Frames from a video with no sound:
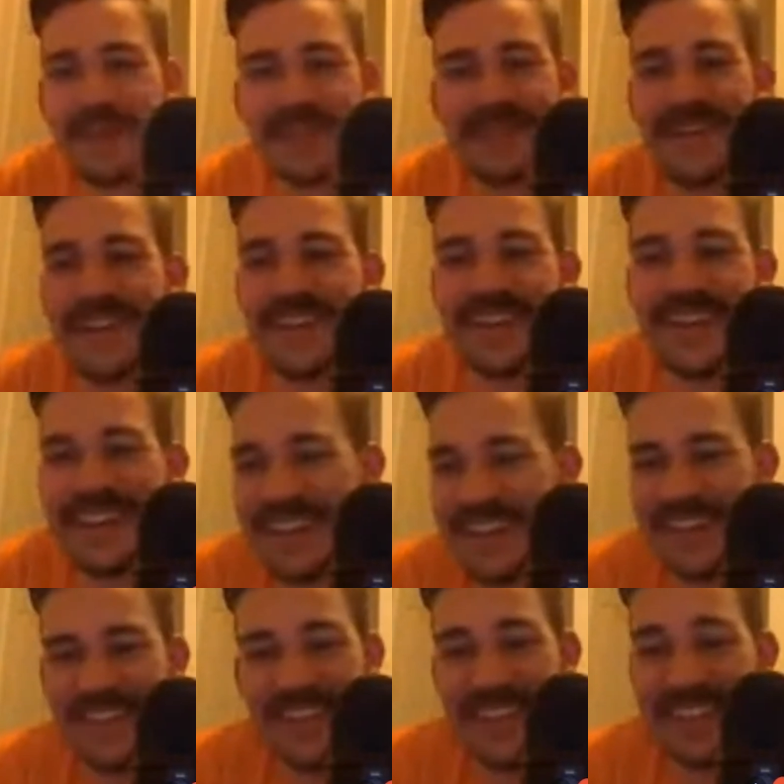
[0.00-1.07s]
father. He
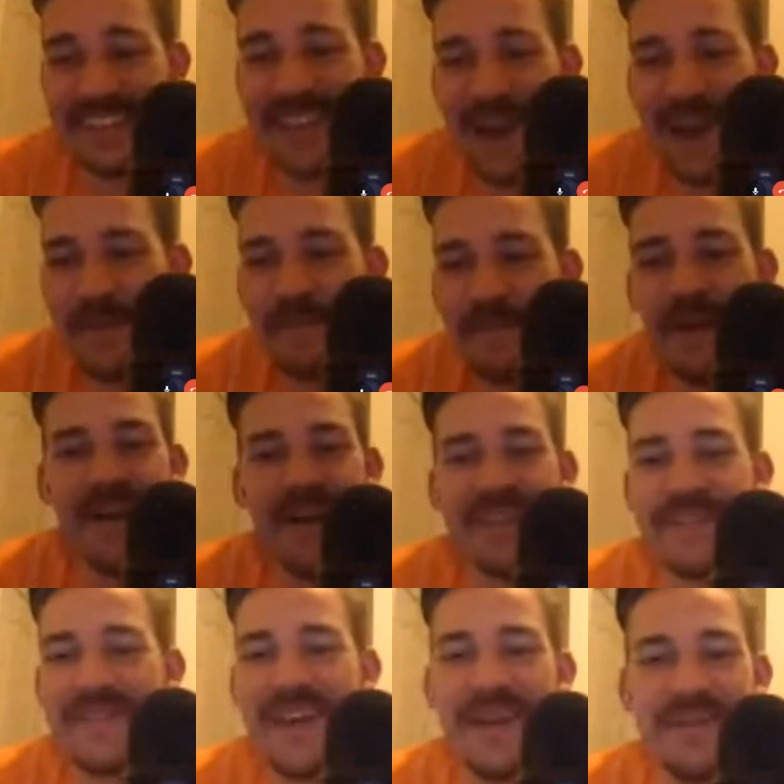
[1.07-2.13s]
really is. Fall in
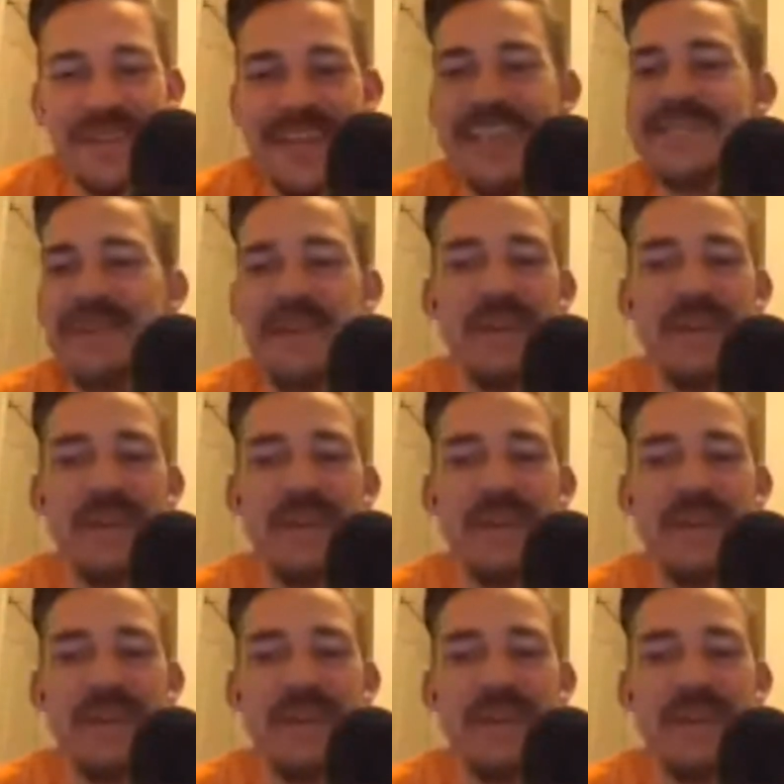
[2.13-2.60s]
the Family is my new